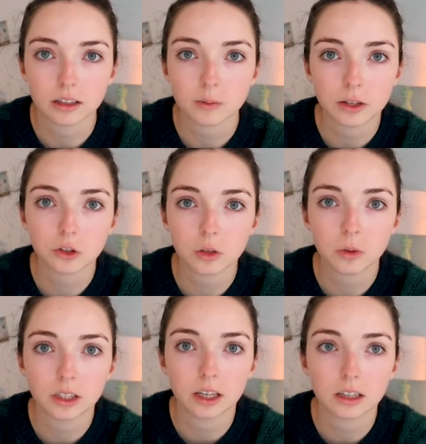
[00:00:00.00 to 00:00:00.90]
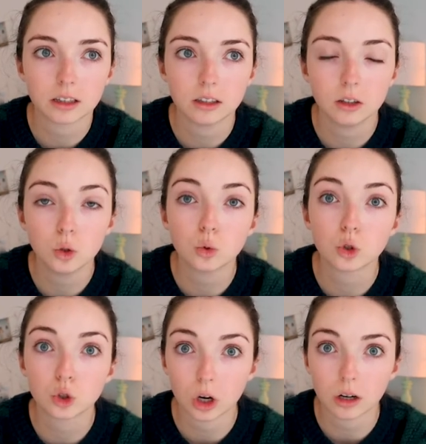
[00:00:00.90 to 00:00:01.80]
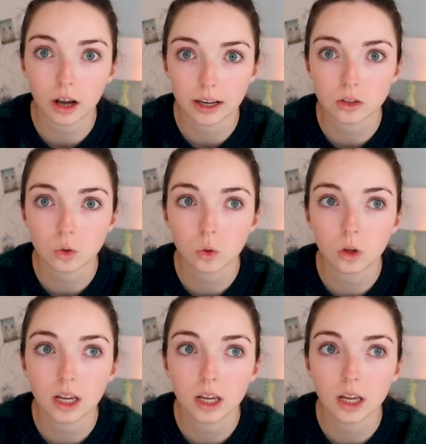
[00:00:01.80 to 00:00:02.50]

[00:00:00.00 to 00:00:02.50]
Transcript: especially when like you start high school